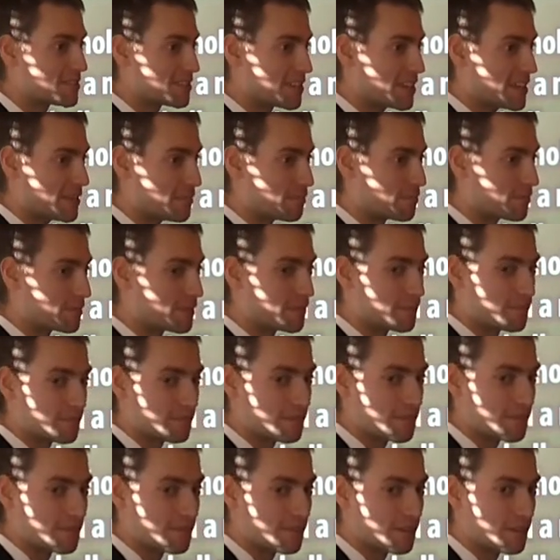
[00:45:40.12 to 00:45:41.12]
sleep.
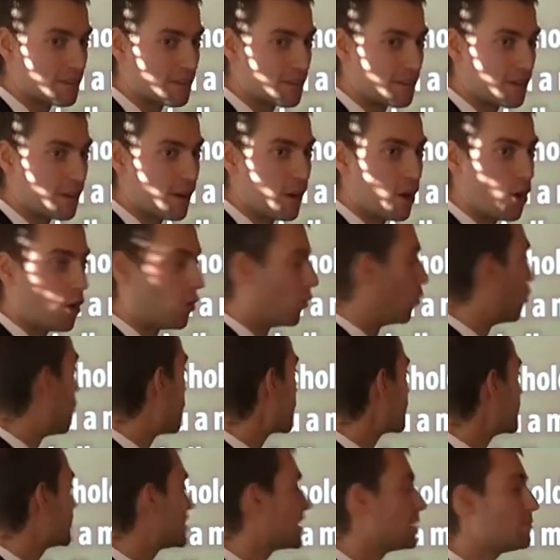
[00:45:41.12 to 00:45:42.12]

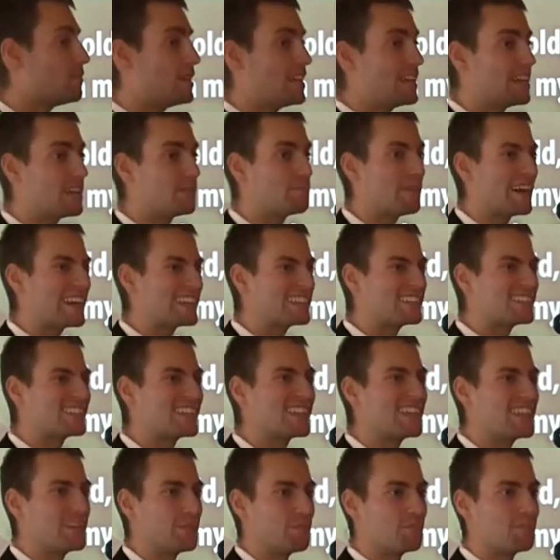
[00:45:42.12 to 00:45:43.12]
What is he meaning by
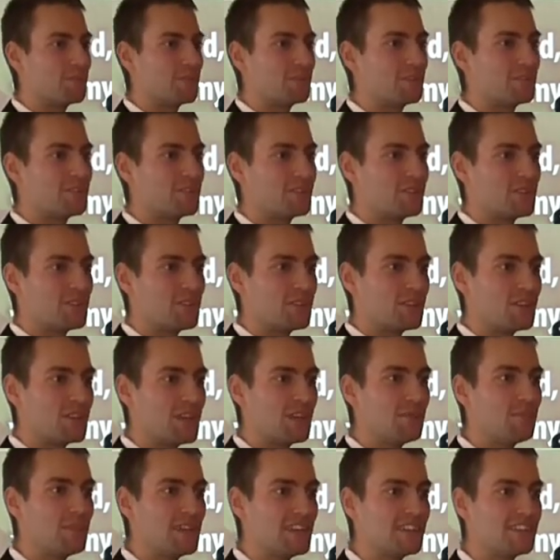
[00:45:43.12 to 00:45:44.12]
sleep?
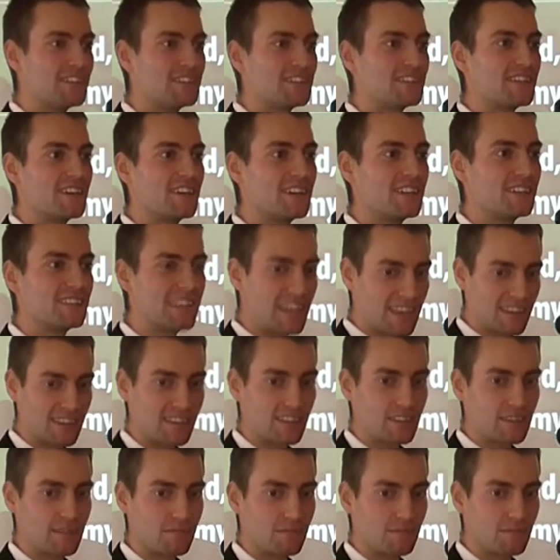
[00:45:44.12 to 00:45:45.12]
He means
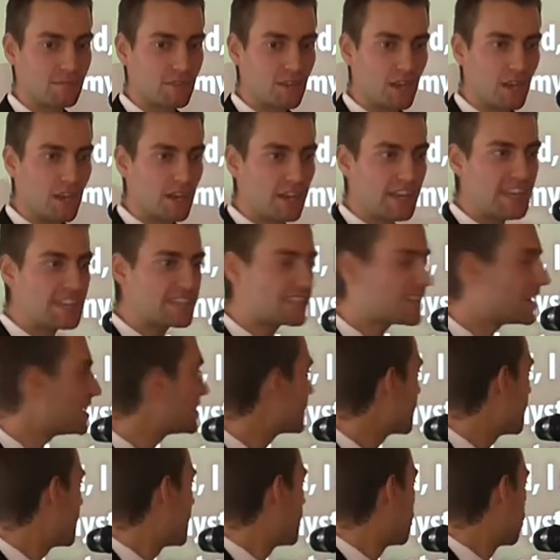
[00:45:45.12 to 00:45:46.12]
death. He
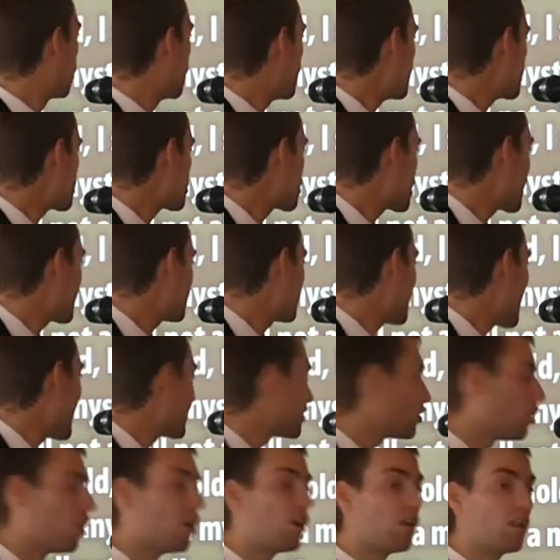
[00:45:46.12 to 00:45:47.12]
says, We
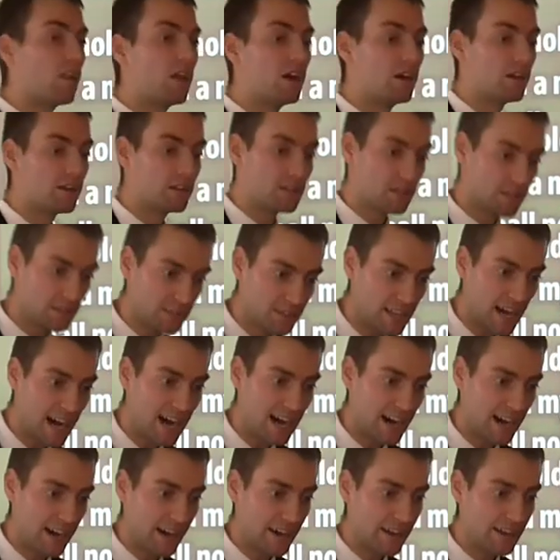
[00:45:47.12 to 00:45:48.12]
shall not all
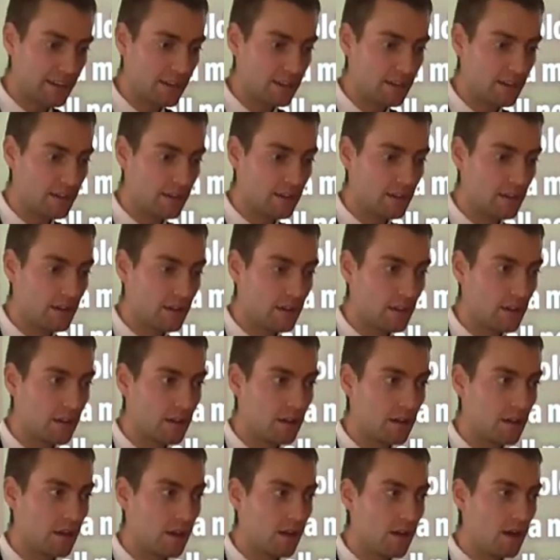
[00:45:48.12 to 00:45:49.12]
die,
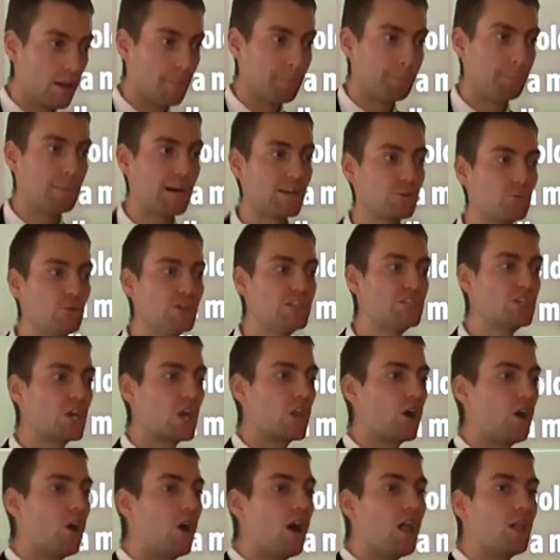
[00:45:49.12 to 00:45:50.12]
but
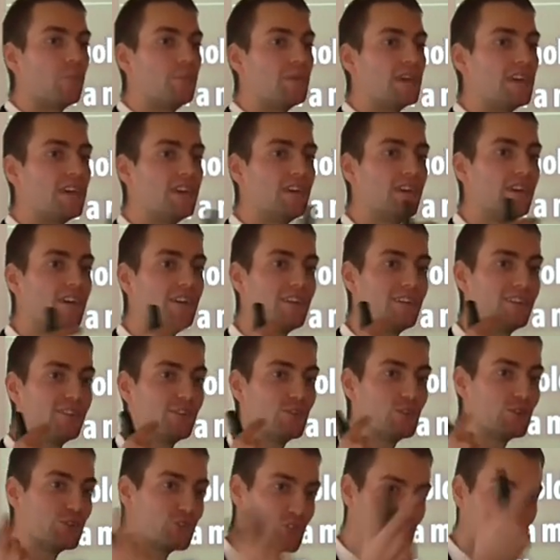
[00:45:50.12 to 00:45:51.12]
we shall all be
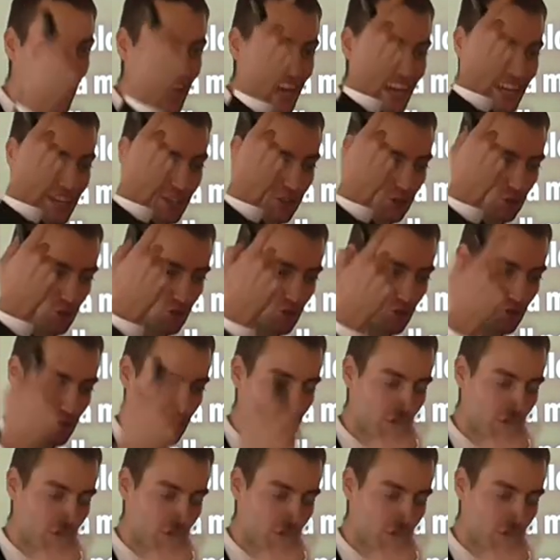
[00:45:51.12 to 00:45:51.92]
change.